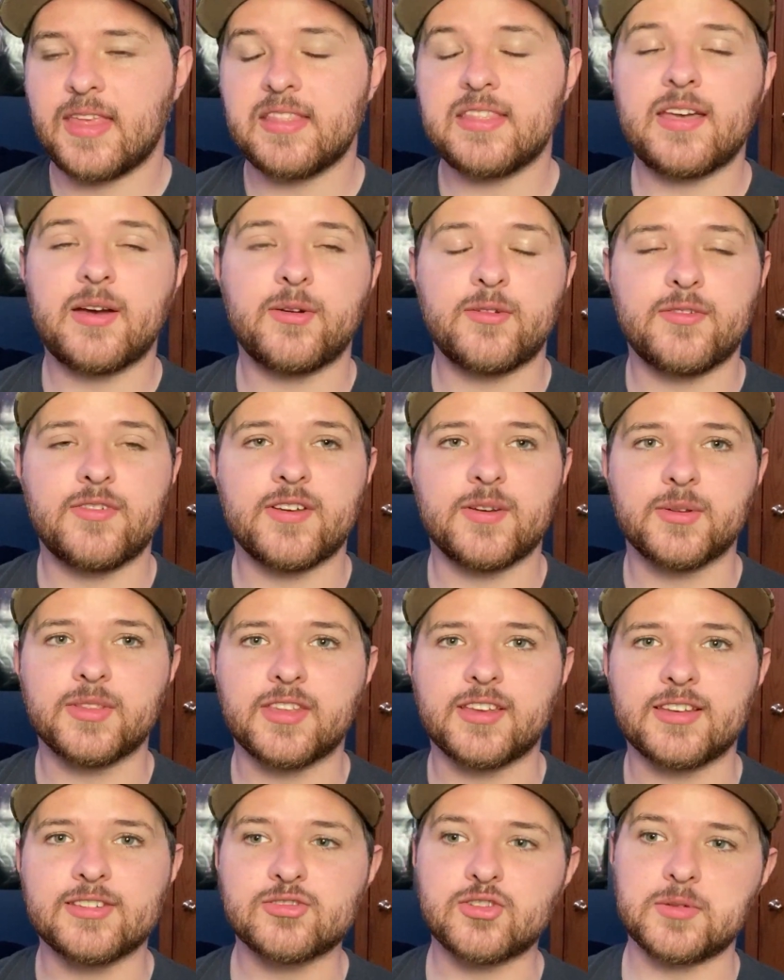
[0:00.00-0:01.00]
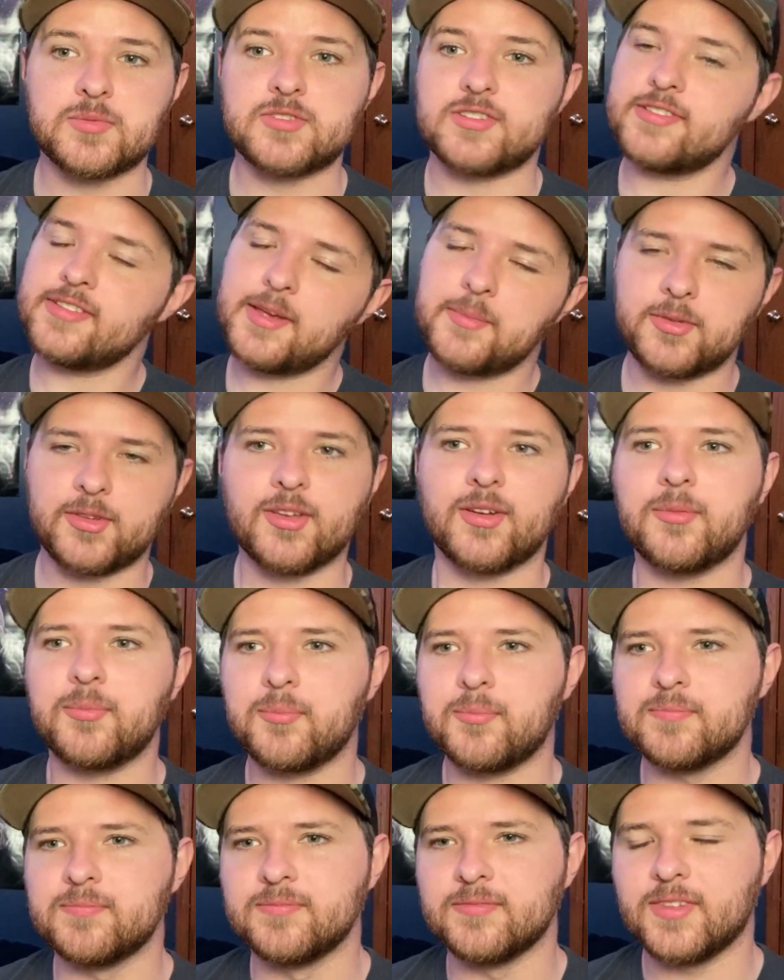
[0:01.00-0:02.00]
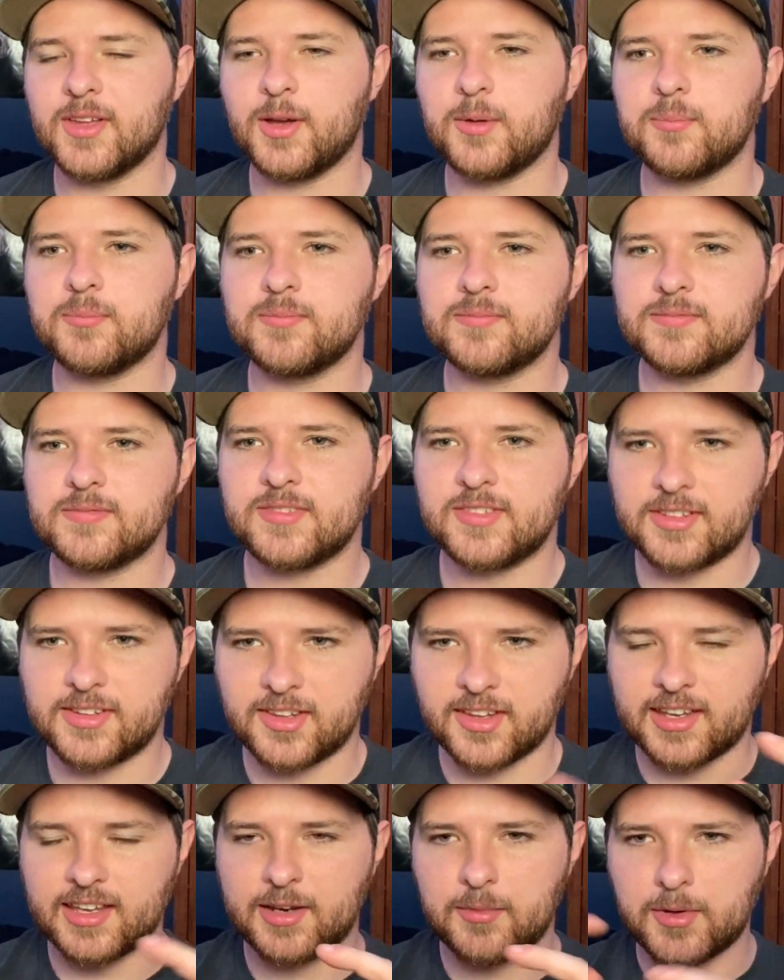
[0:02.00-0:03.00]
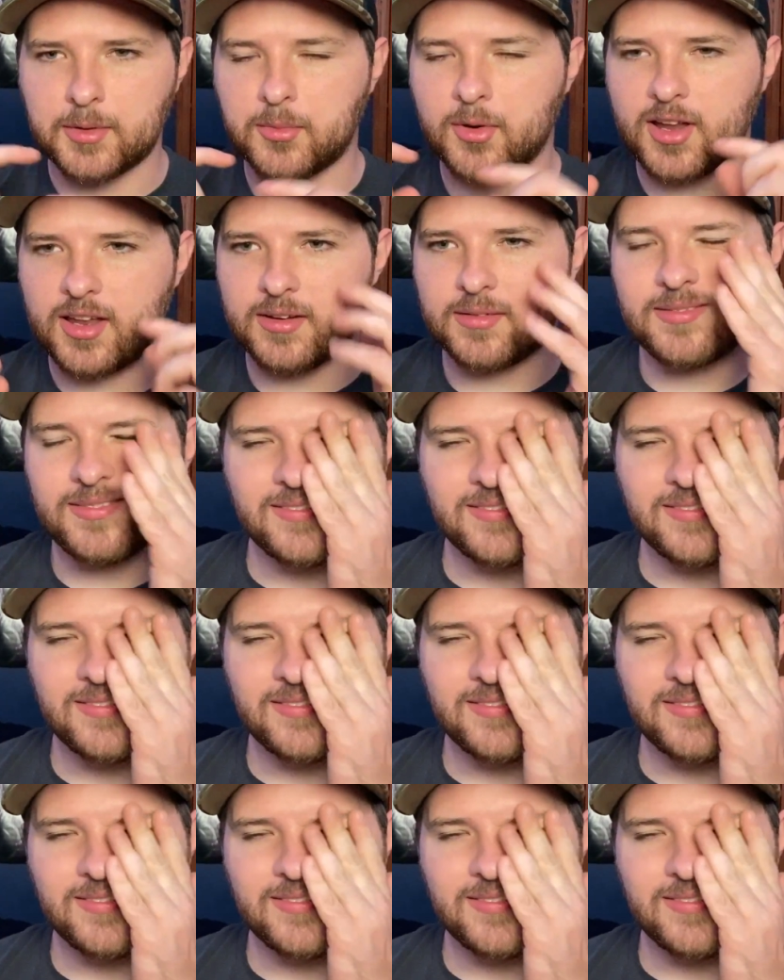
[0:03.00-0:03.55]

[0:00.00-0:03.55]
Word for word: That would fit with the description of the episode. Um, it's clicking in my brain.